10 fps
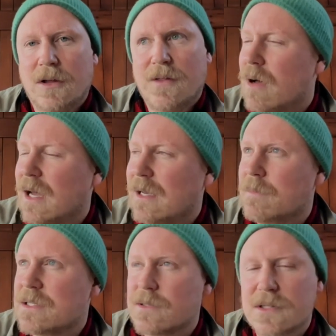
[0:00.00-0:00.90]
my
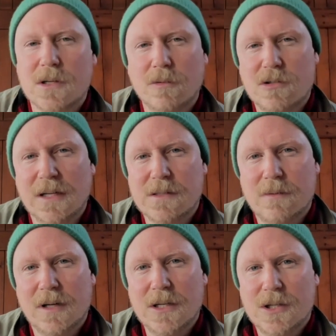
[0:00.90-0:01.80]
limits of sculptural
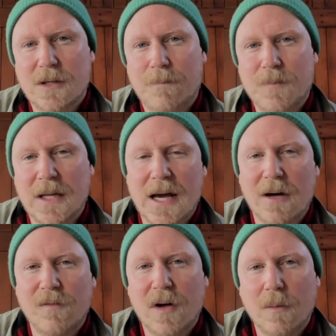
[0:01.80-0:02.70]
exploration and
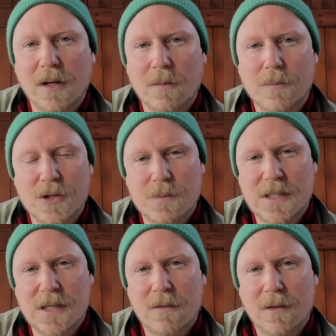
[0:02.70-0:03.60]
how far we can push
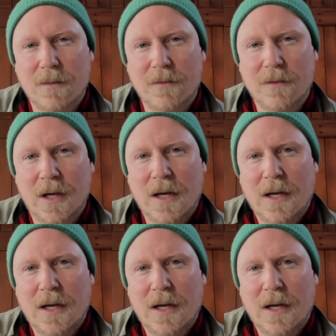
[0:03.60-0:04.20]
materials